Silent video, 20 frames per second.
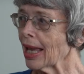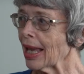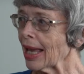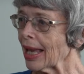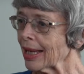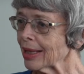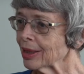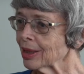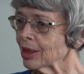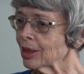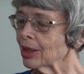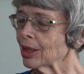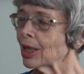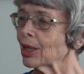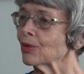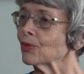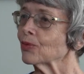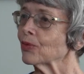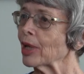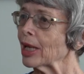and
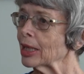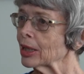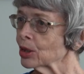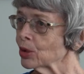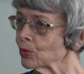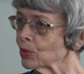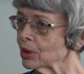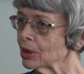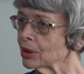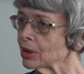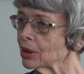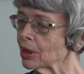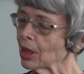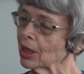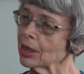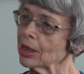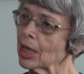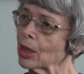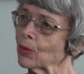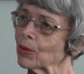they value it,
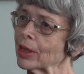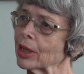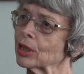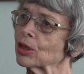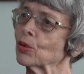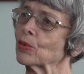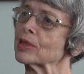and they would like